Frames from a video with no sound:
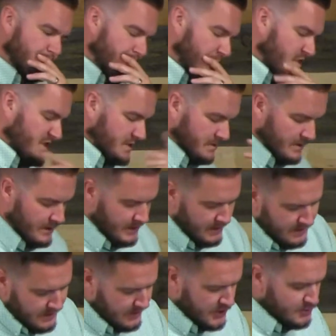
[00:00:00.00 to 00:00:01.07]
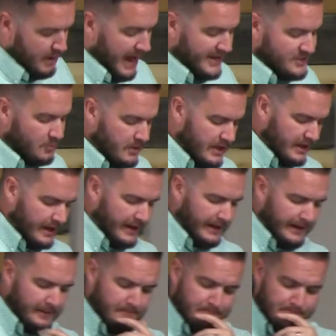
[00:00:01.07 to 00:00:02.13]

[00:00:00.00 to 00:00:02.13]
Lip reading: This past week, I